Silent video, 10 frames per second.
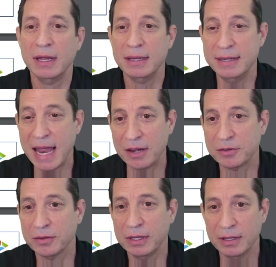
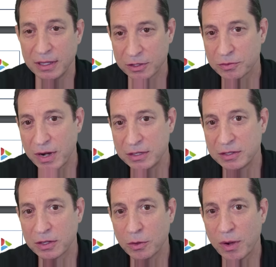Naturally, this raises
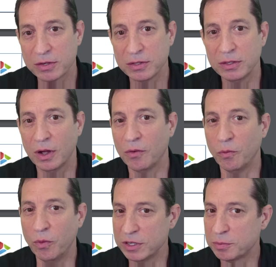the question of
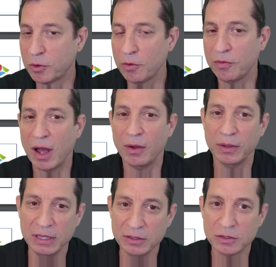which profile
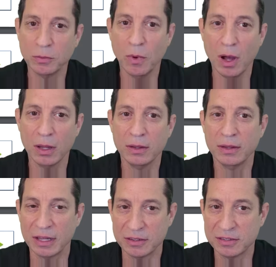is the one
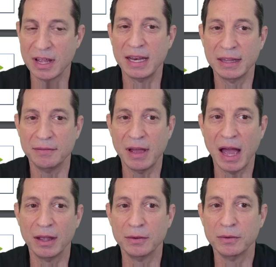that's setting the
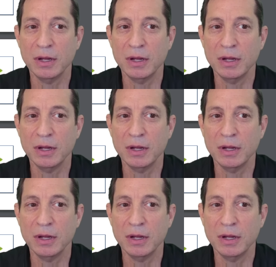value.